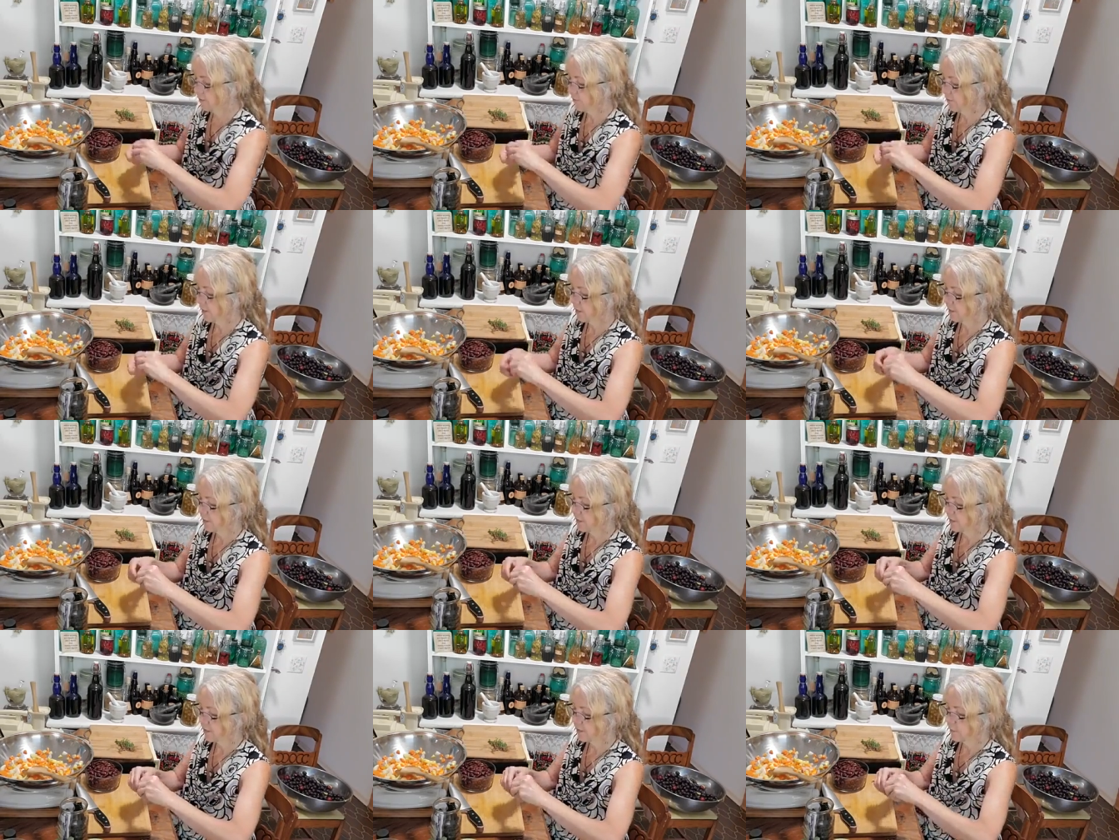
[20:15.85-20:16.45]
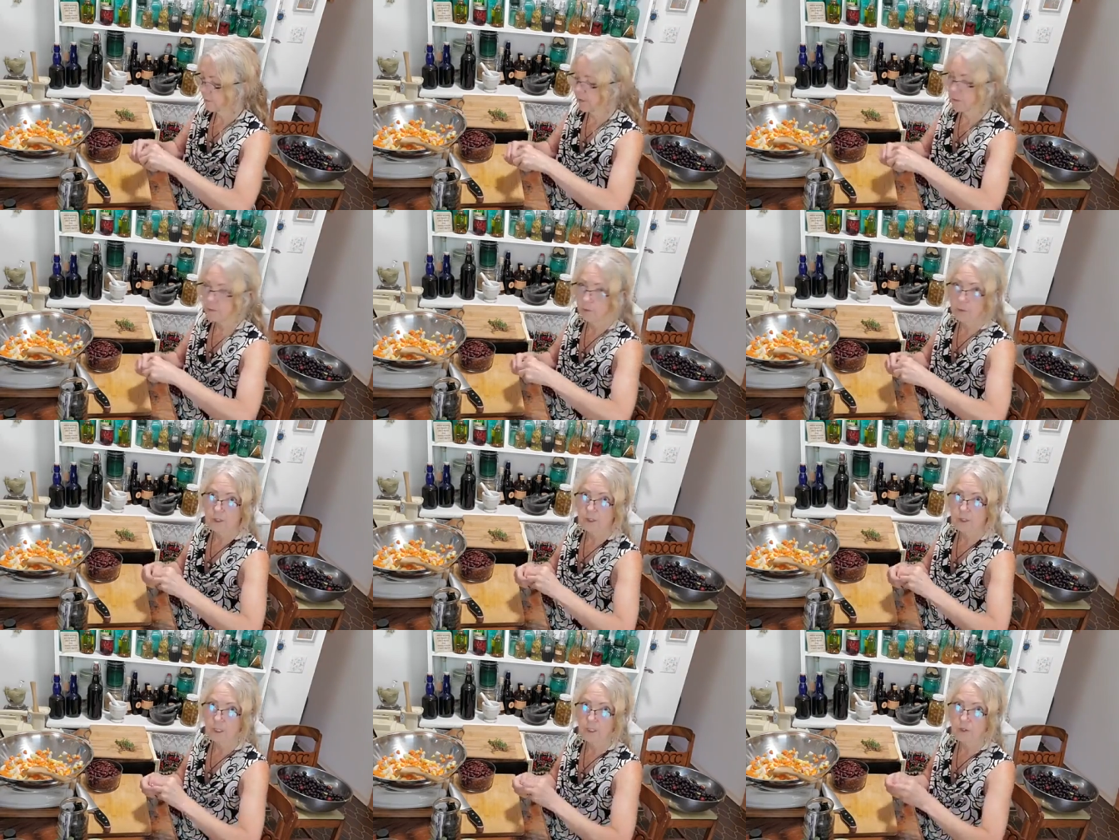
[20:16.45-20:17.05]
vitamins and
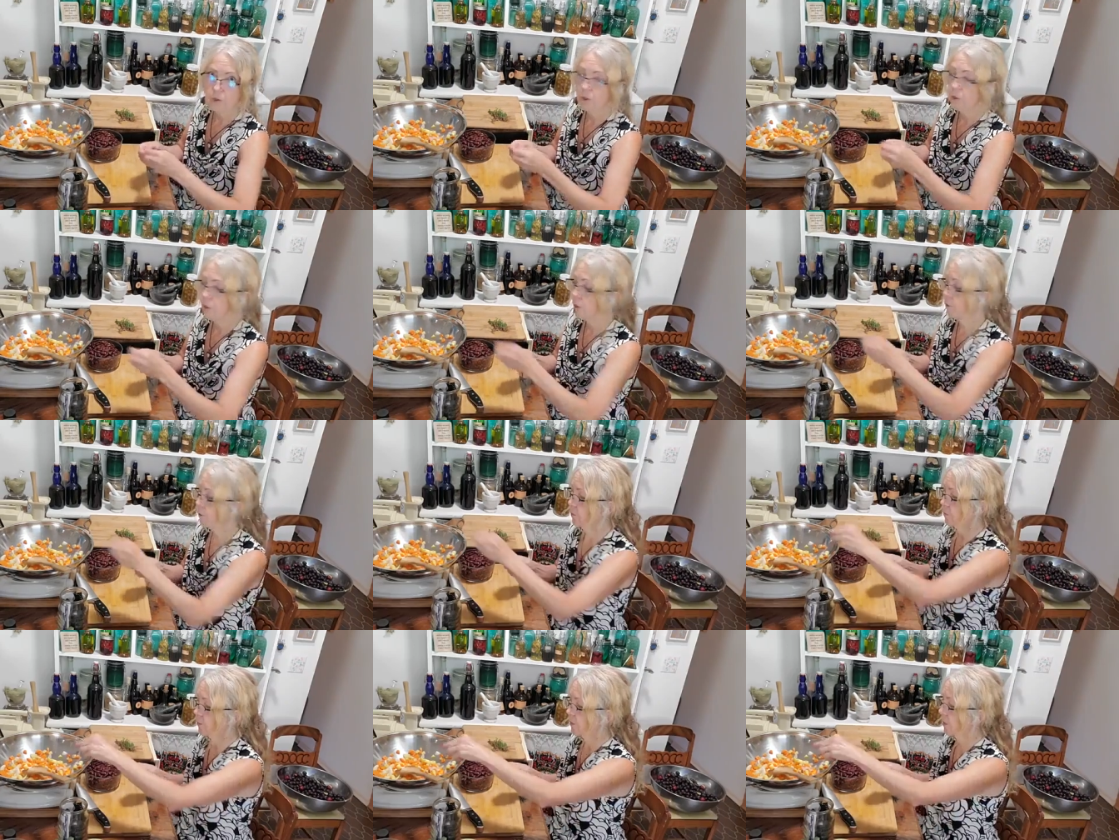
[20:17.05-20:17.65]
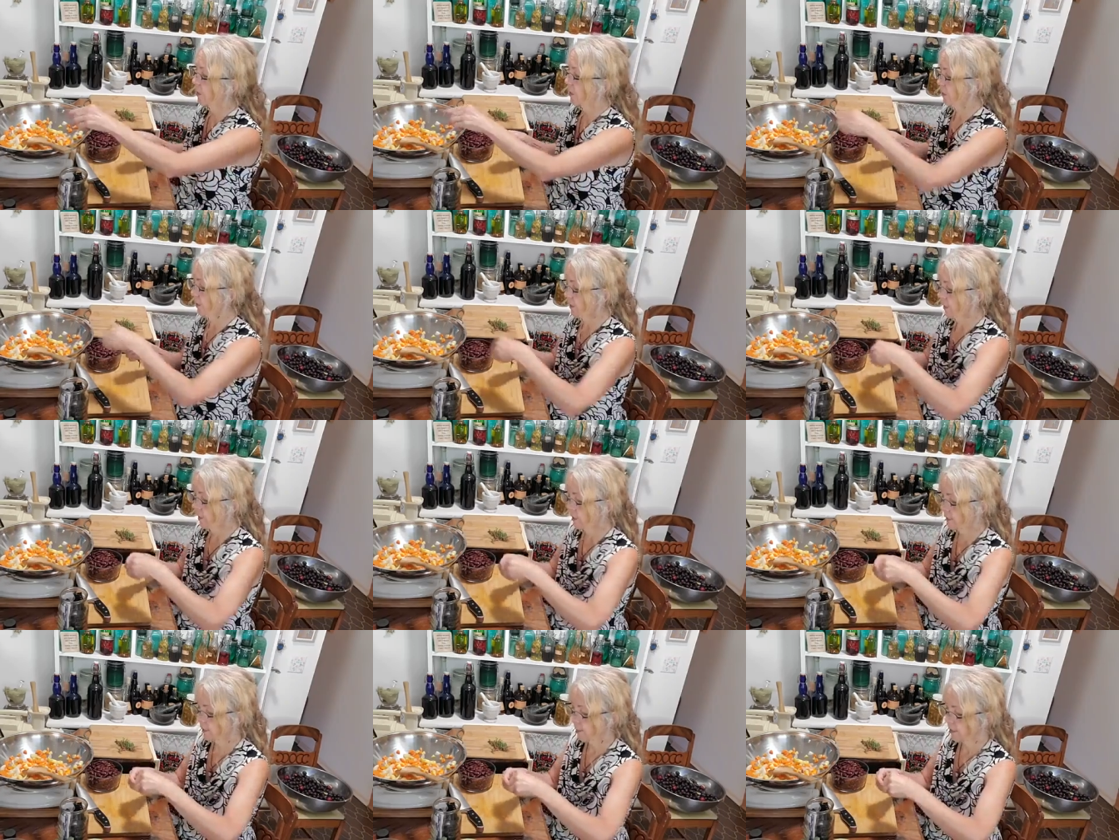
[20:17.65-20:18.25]
minerals that you don't find
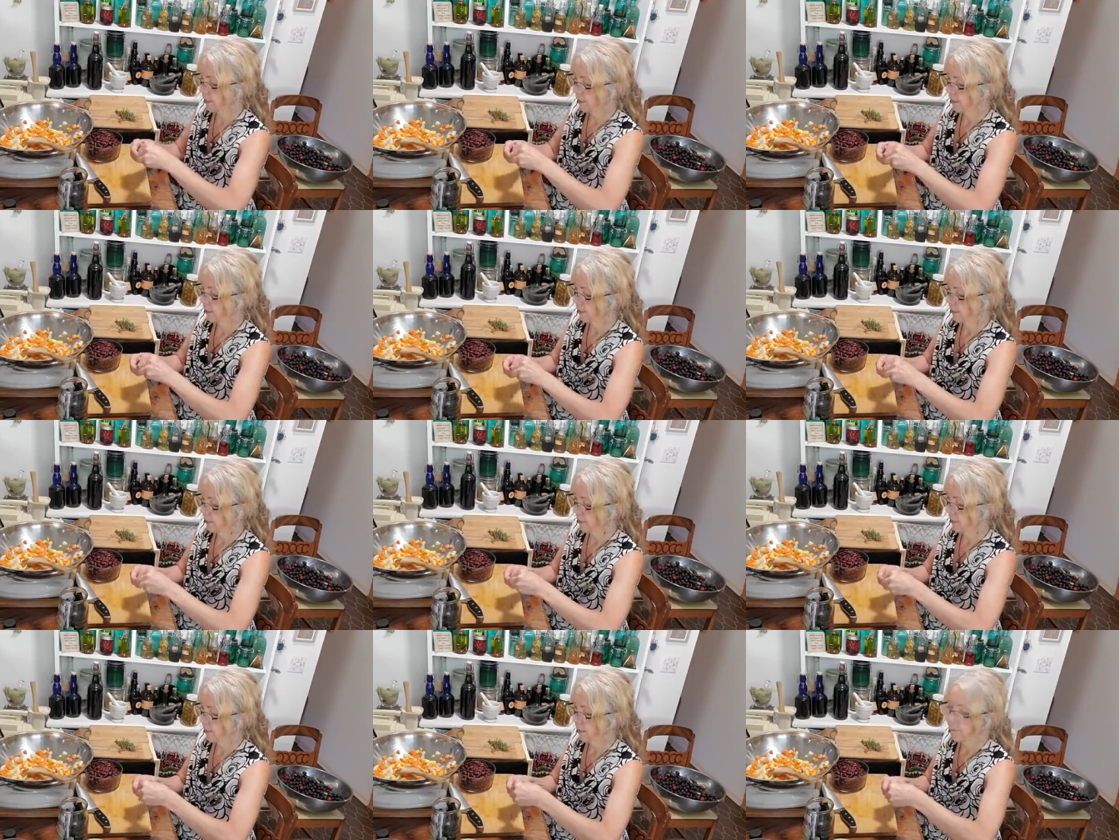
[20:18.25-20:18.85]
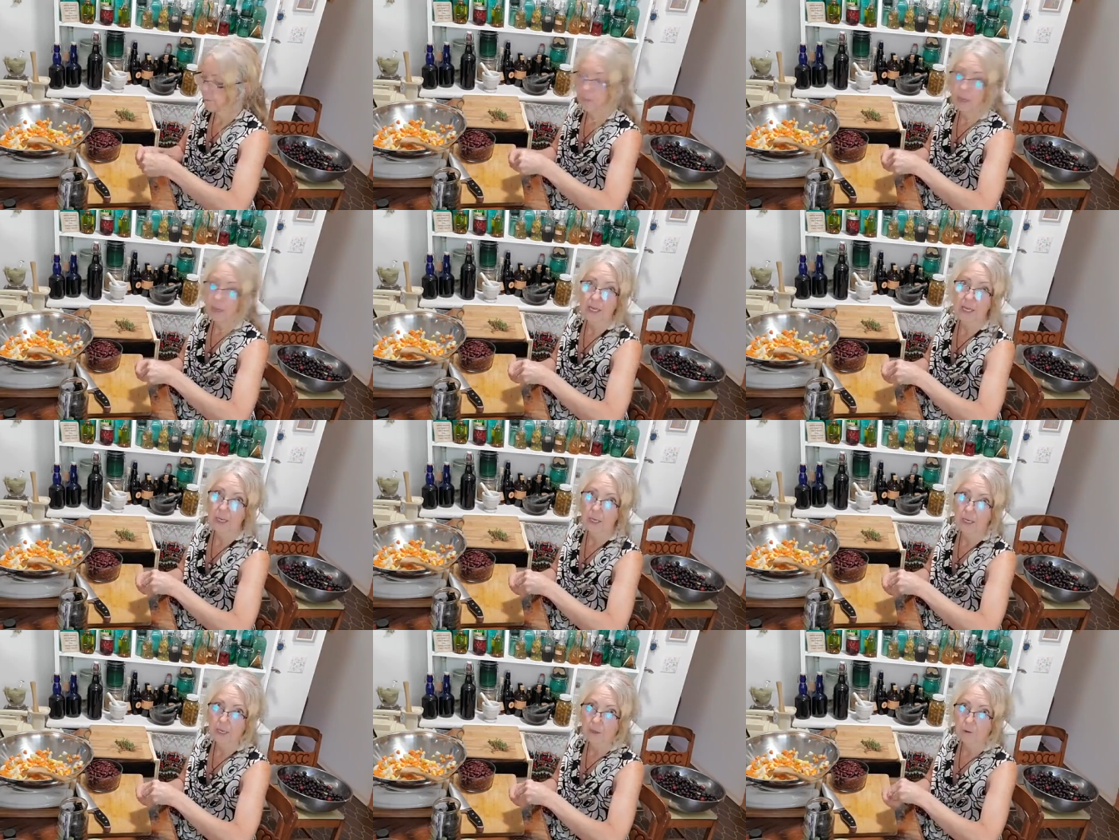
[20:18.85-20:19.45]
in
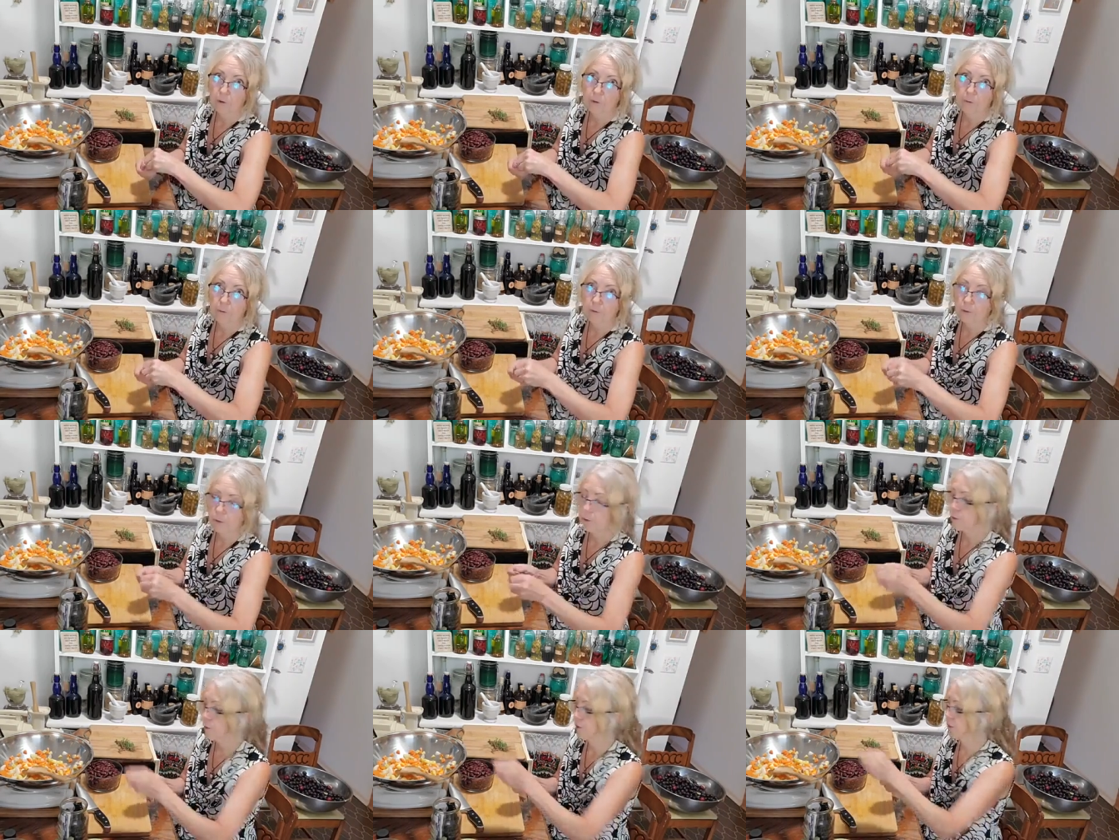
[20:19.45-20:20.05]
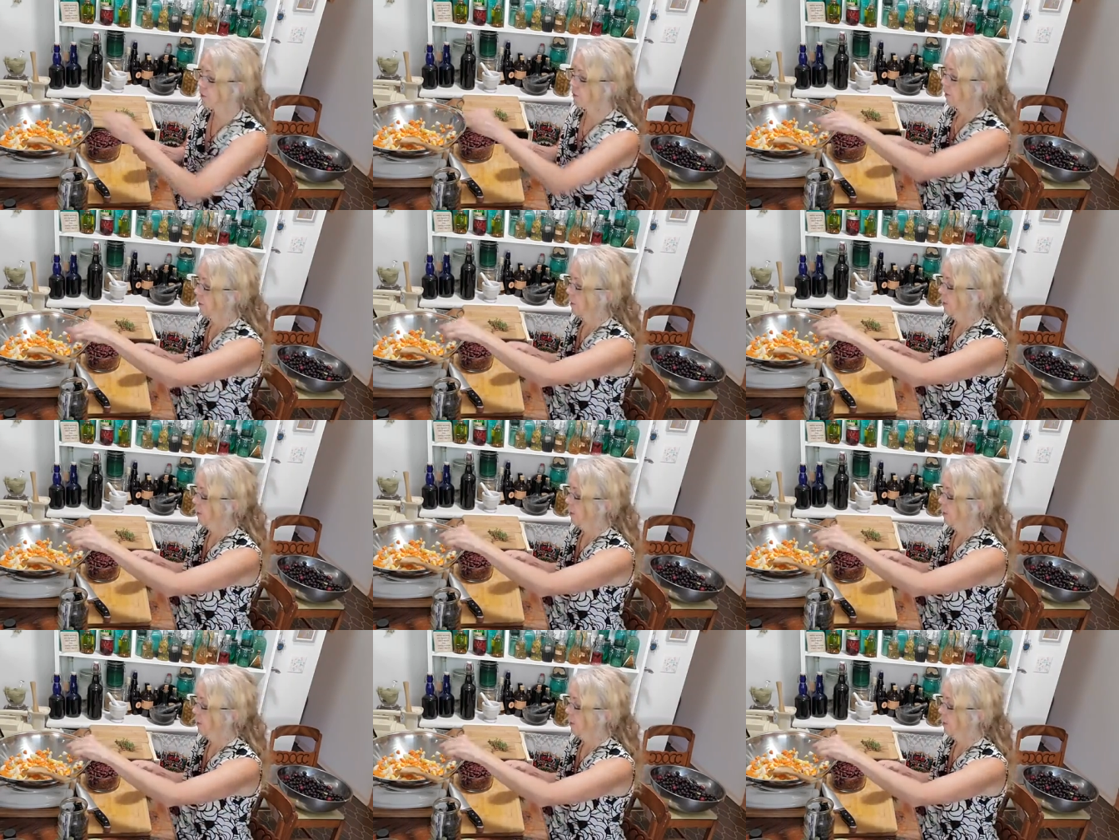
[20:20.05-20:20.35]
many other foods.